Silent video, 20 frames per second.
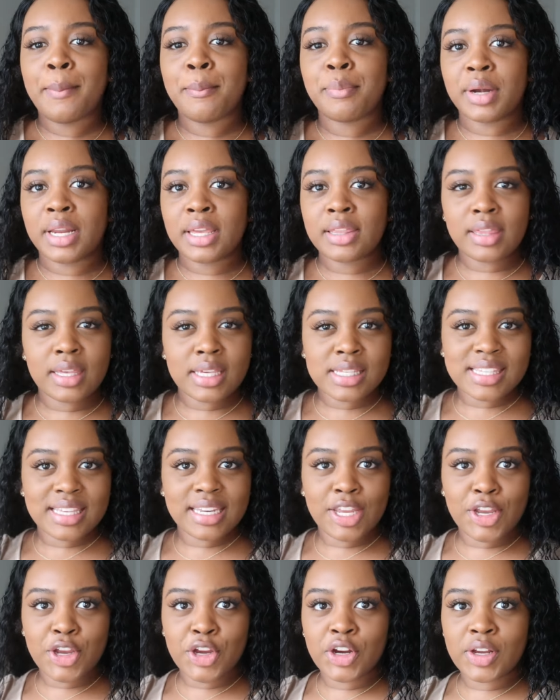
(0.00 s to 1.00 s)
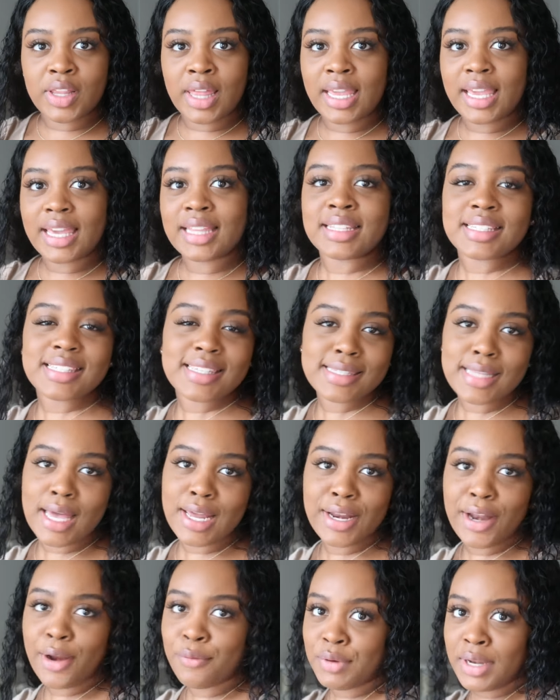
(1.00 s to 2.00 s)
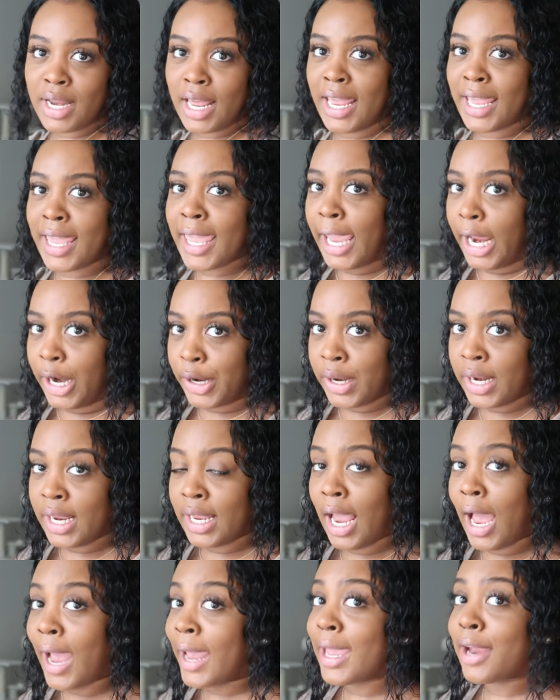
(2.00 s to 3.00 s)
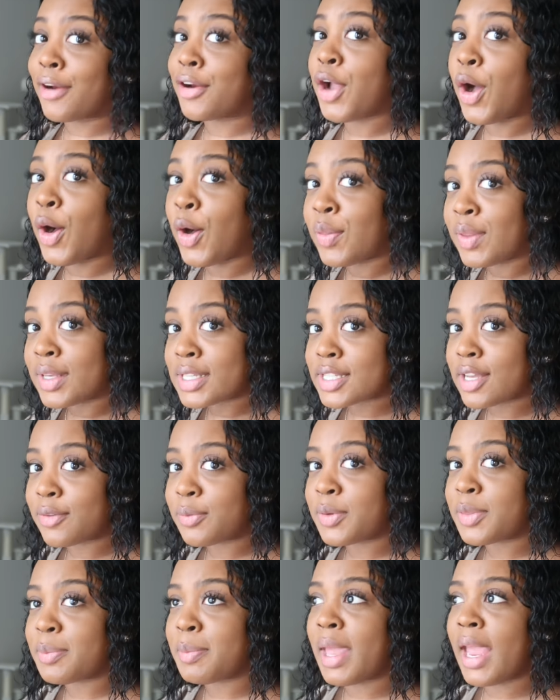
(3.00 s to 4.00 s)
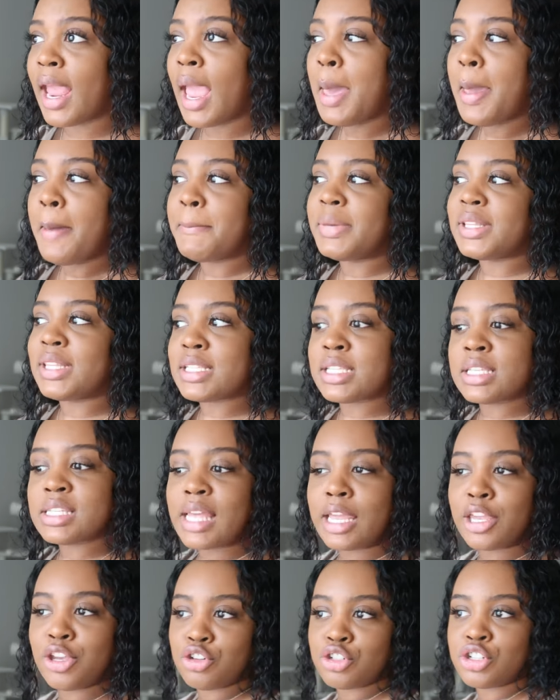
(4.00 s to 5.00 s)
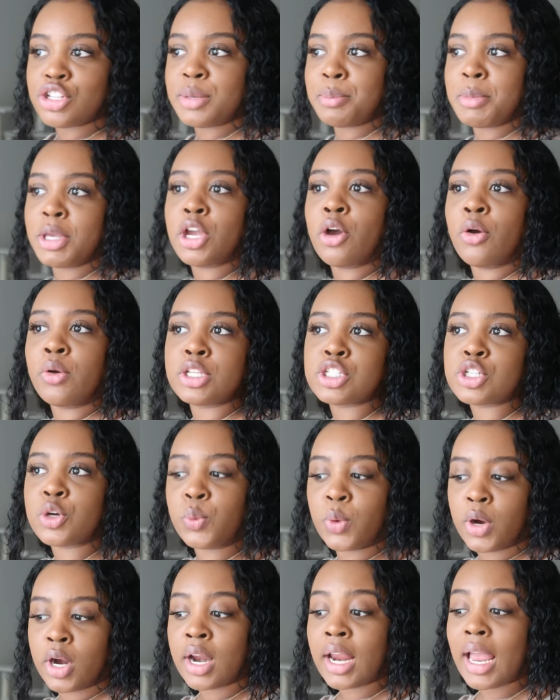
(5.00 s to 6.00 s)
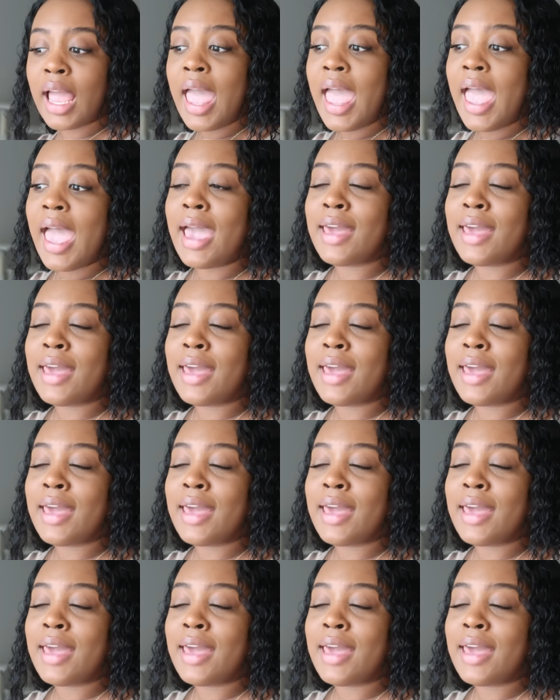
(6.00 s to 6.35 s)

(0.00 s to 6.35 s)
I bring things in here. Like this is not an everyday carry. I carry all this stuff with me. But this is like usually me going to work.